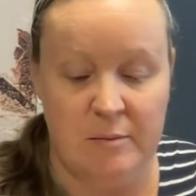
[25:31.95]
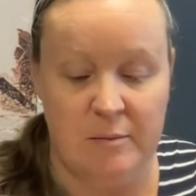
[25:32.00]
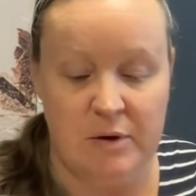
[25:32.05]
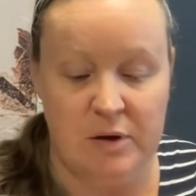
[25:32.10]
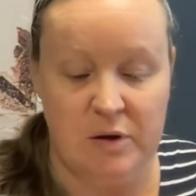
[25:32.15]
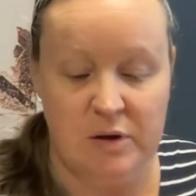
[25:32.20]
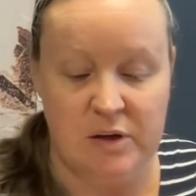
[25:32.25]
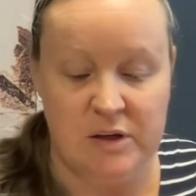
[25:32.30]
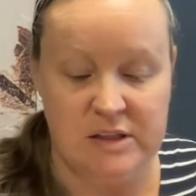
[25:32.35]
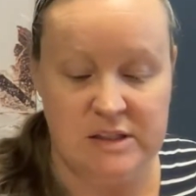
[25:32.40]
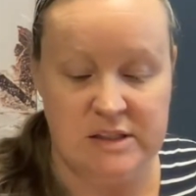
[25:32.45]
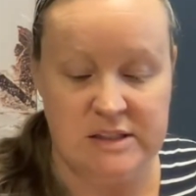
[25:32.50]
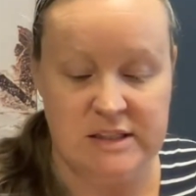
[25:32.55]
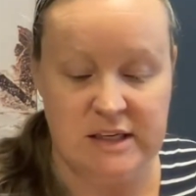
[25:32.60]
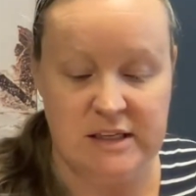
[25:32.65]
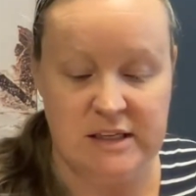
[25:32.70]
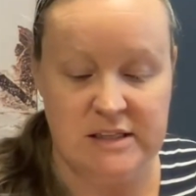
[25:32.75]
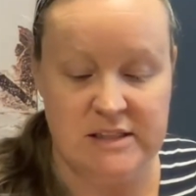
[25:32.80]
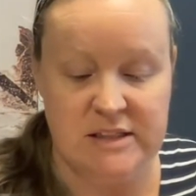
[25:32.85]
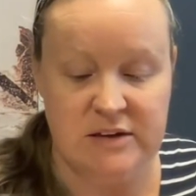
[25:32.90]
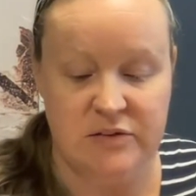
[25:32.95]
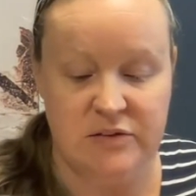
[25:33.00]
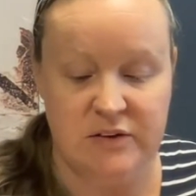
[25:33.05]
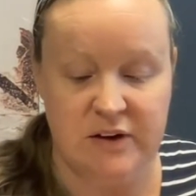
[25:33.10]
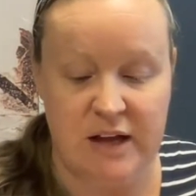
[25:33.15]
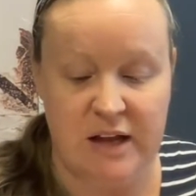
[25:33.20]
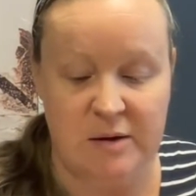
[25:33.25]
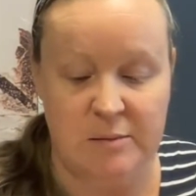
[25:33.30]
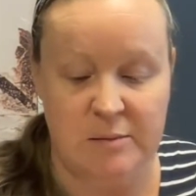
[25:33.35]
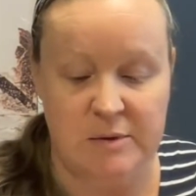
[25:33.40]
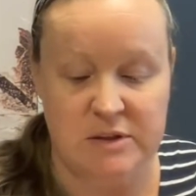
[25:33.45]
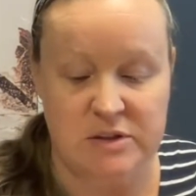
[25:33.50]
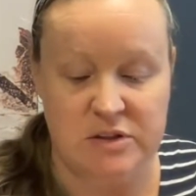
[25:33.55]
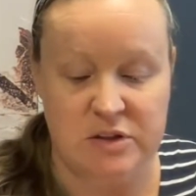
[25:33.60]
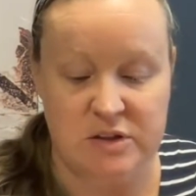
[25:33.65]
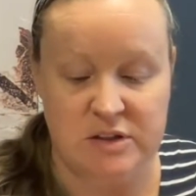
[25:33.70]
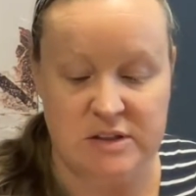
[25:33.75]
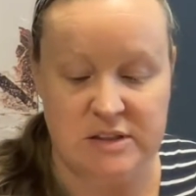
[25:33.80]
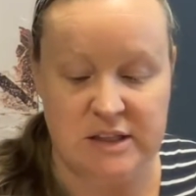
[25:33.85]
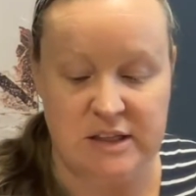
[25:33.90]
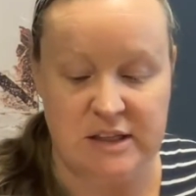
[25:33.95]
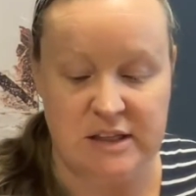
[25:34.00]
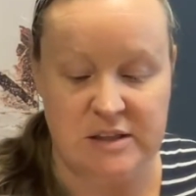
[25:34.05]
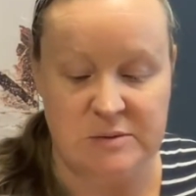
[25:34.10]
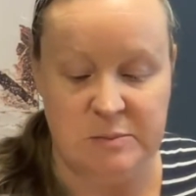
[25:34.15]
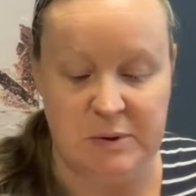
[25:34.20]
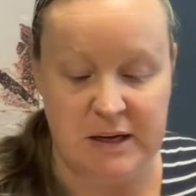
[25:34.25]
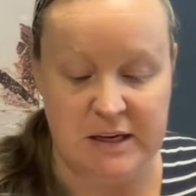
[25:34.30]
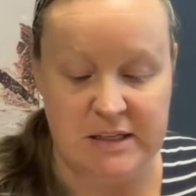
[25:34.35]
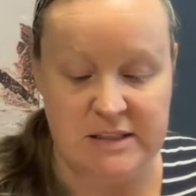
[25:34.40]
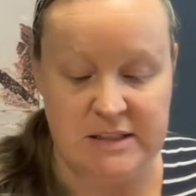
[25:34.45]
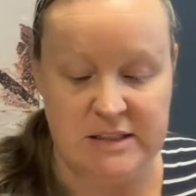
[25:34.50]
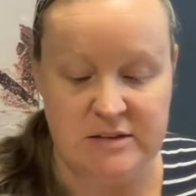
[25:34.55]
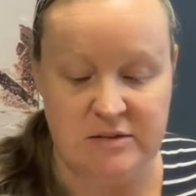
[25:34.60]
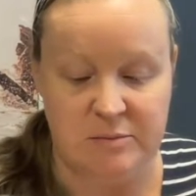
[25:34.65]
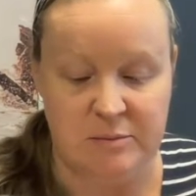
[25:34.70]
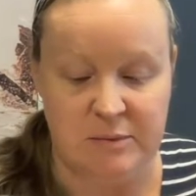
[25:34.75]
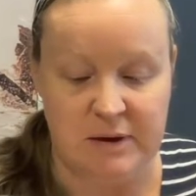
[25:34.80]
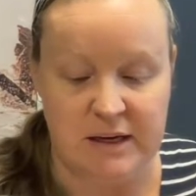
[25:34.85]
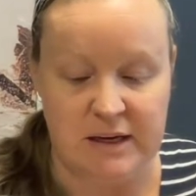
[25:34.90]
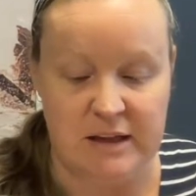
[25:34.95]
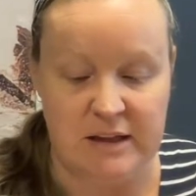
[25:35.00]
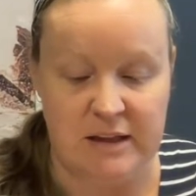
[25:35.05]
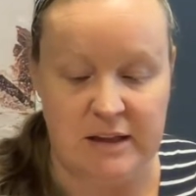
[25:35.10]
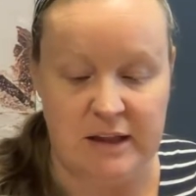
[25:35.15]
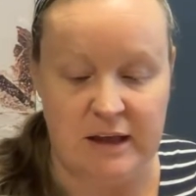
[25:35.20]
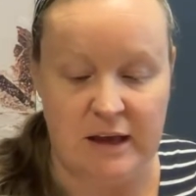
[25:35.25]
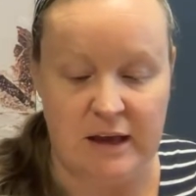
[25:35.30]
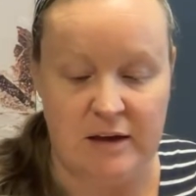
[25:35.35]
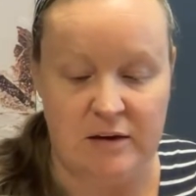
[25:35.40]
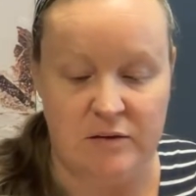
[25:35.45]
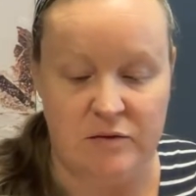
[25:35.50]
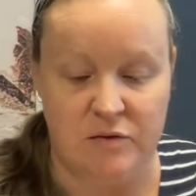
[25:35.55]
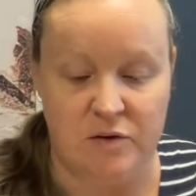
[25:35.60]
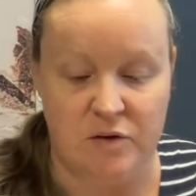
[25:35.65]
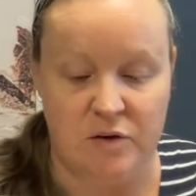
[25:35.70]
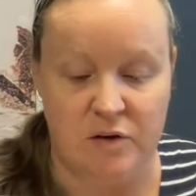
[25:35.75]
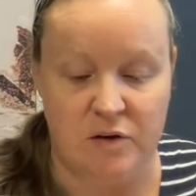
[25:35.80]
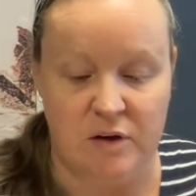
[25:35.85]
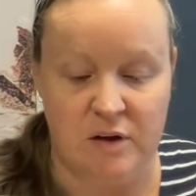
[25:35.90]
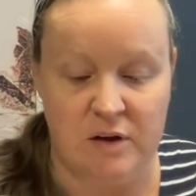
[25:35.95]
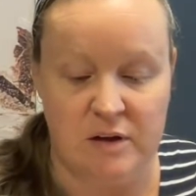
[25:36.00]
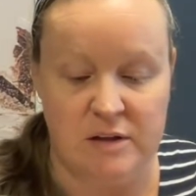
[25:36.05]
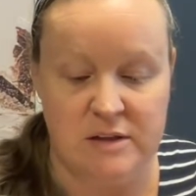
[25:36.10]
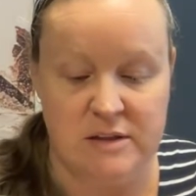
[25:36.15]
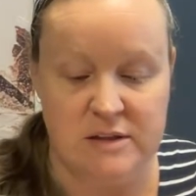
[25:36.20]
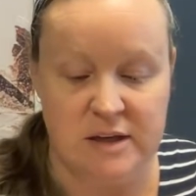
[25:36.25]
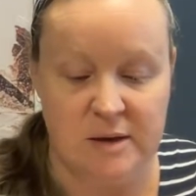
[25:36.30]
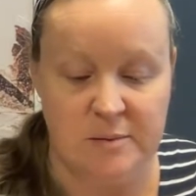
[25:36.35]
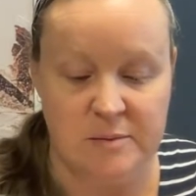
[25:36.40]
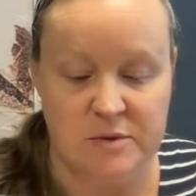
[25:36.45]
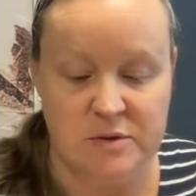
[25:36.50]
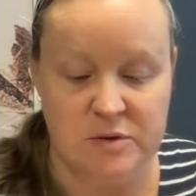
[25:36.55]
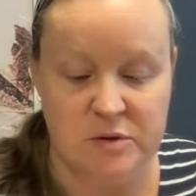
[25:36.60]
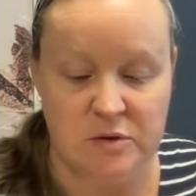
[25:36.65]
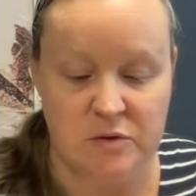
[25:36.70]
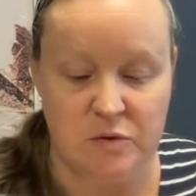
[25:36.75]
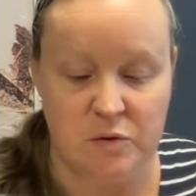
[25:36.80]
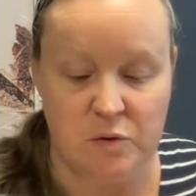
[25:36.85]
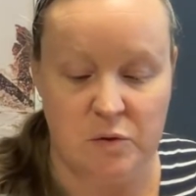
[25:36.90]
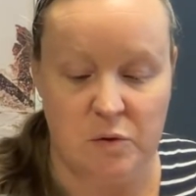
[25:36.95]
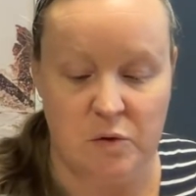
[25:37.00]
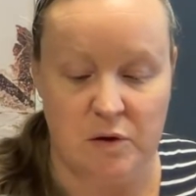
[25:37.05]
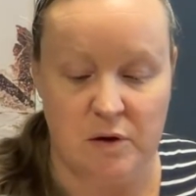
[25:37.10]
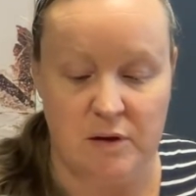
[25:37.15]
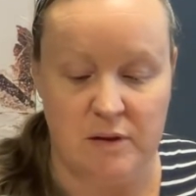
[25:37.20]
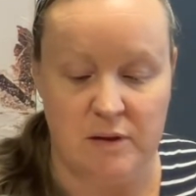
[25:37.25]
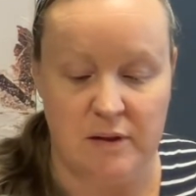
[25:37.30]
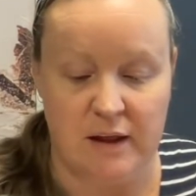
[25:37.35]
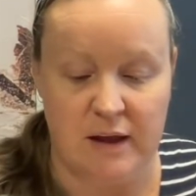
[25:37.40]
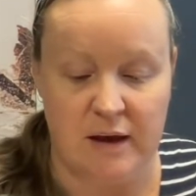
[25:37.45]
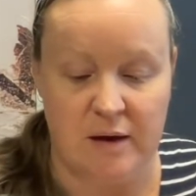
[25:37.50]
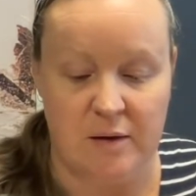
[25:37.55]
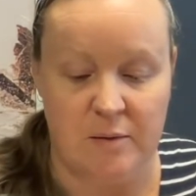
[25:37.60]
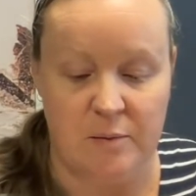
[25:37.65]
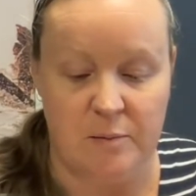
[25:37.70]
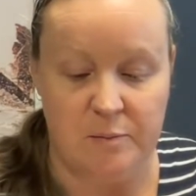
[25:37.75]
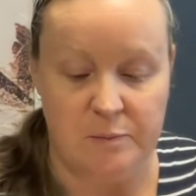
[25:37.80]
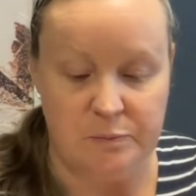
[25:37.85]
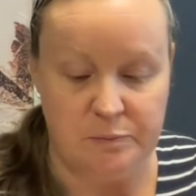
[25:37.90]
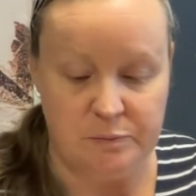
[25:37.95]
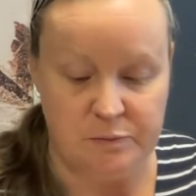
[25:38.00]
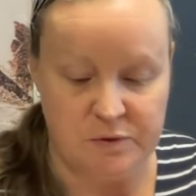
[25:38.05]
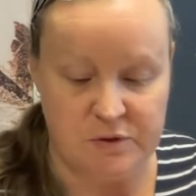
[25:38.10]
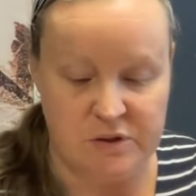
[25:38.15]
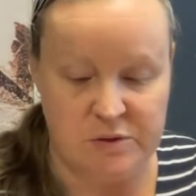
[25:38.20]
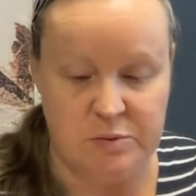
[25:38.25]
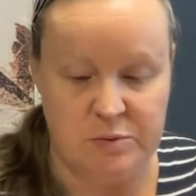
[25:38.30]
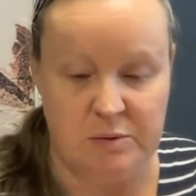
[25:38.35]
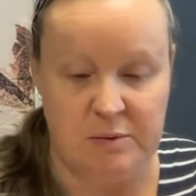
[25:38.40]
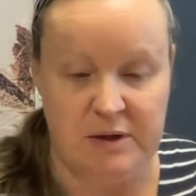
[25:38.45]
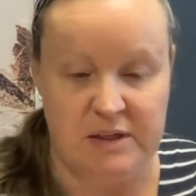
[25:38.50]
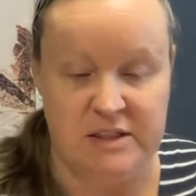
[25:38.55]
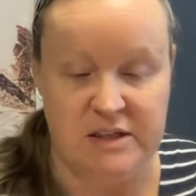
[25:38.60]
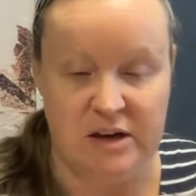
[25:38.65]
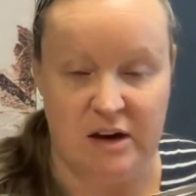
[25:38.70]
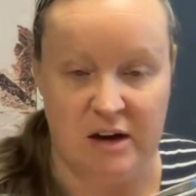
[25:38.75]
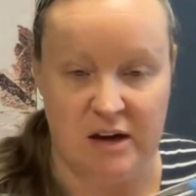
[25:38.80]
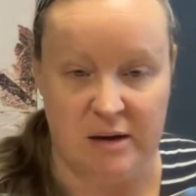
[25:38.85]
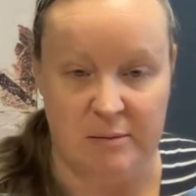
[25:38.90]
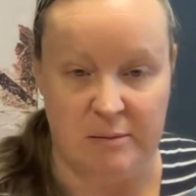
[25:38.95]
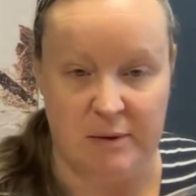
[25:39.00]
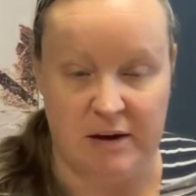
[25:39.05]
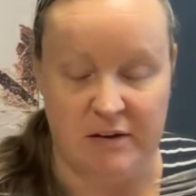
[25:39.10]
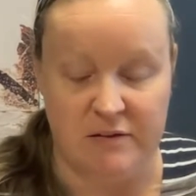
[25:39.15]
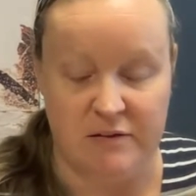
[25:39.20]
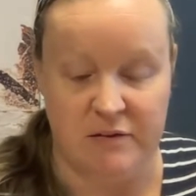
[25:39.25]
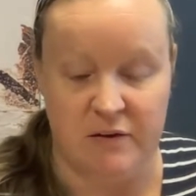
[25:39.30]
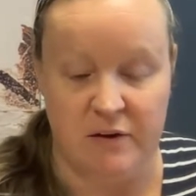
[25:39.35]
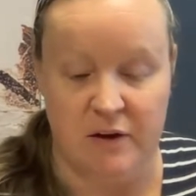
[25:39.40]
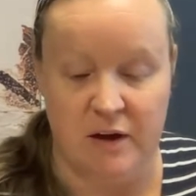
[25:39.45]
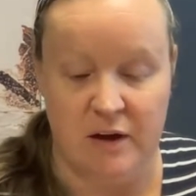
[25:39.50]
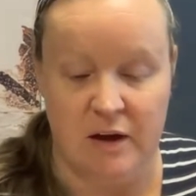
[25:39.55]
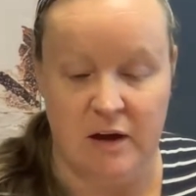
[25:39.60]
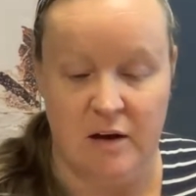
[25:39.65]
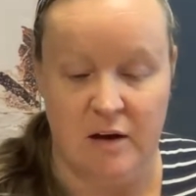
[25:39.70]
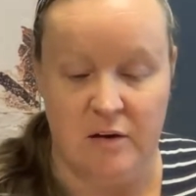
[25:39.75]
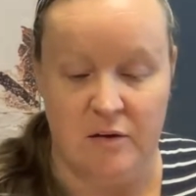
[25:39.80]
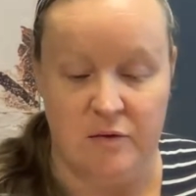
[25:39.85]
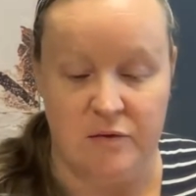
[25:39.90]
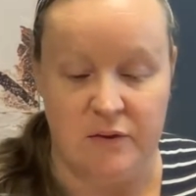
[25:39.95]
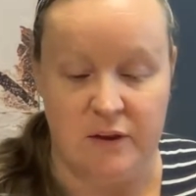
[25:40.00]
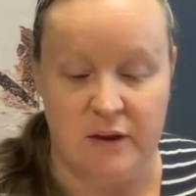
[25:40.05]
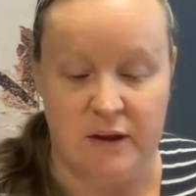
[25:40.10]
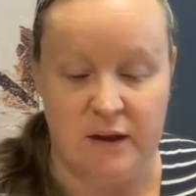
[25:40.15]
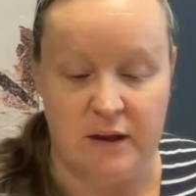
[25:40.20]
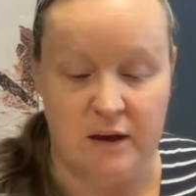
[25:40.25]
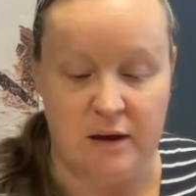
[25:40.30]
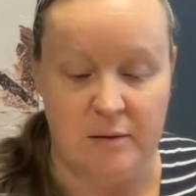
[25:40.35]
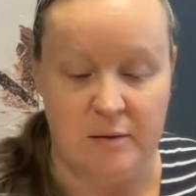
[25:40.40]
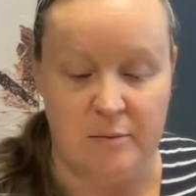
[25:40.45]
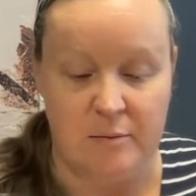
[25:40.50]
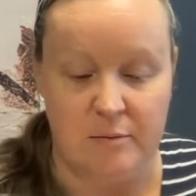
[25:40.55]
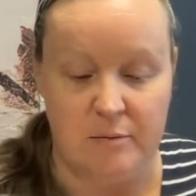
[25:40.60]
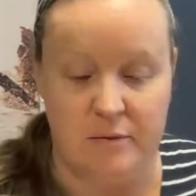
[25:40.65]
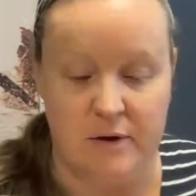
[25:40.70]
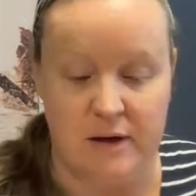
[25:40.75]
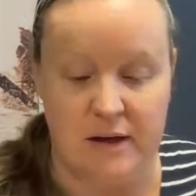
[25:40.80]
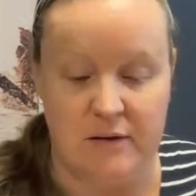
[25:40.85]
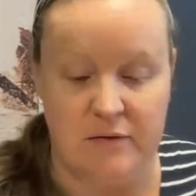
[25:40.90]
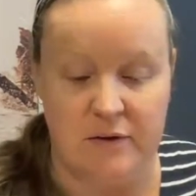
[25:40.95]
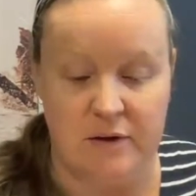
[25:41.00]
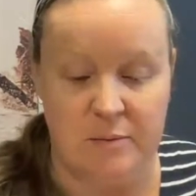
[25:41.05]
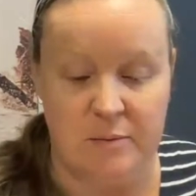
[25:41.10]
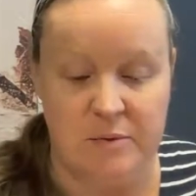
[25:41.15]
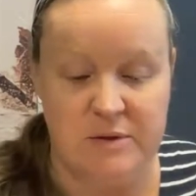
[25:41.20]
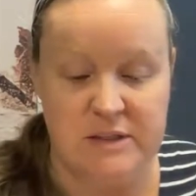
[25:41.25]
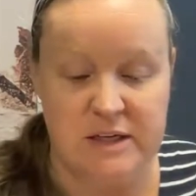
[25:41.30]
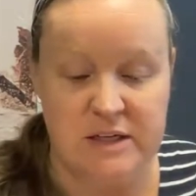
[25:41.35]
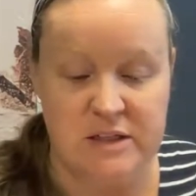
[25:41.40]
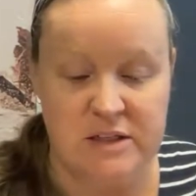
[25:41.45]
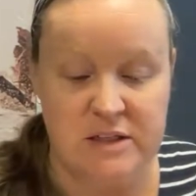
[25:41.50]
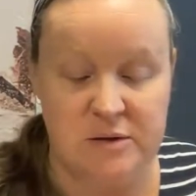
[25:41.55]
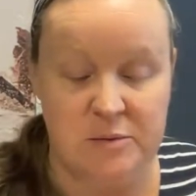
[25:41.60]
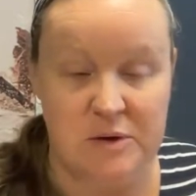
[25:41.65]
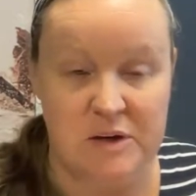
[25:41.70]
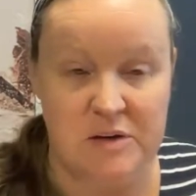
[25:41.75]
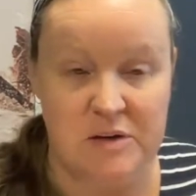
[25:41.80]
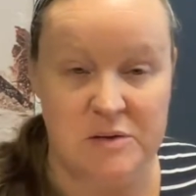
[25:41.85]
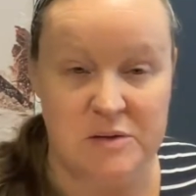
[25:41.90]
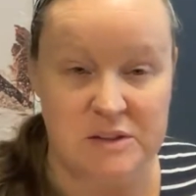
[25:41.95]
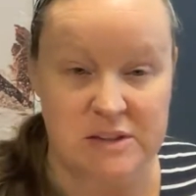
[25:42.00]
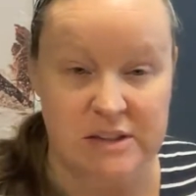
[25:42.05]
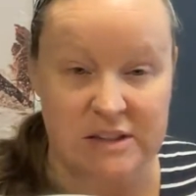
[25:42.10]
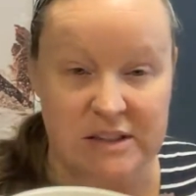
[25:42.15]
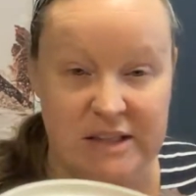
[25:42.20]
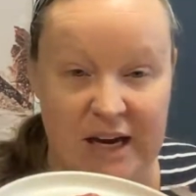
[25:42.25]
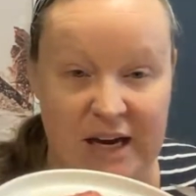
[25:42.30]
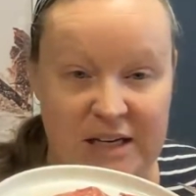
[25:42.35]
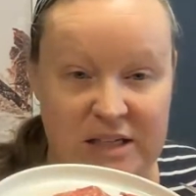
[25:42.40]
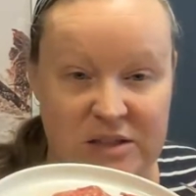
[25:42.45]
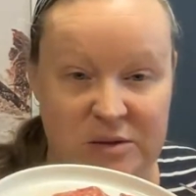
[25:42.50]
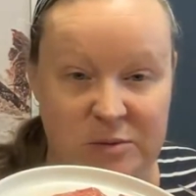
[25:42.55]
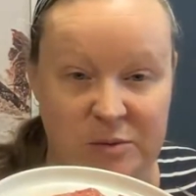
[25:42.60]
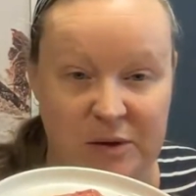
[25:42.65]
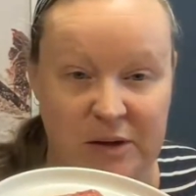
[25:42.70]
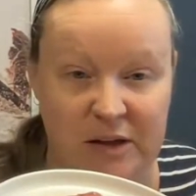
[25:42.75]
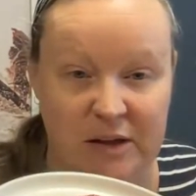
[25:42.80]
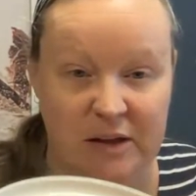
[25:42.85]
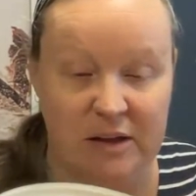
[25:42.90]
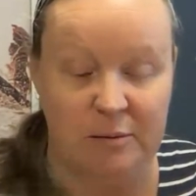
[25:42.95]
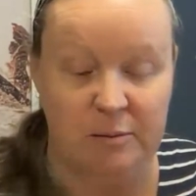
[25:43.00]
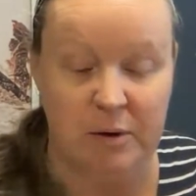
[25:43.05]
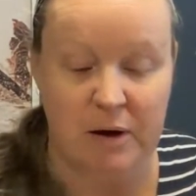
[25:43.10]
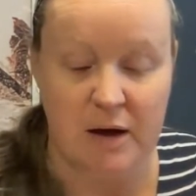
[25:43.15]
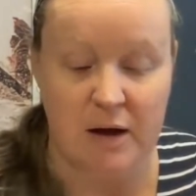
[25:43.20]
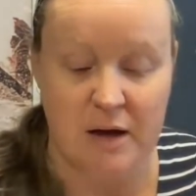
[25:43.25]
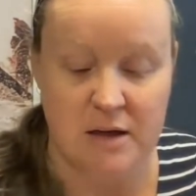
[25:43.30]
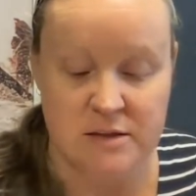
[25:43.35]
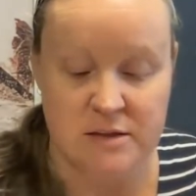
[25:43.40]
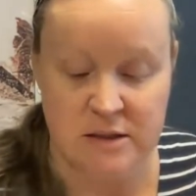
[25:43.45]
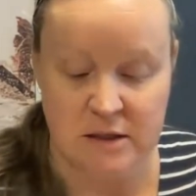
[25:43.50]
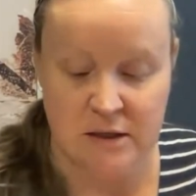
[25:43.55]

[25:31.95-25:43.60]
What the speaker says: You can see there's different elements. You can see there's pieces of meat in there. You've got some sort of organ there, which is probably a tiny amount of the liver, potentially where it's attached within the bird.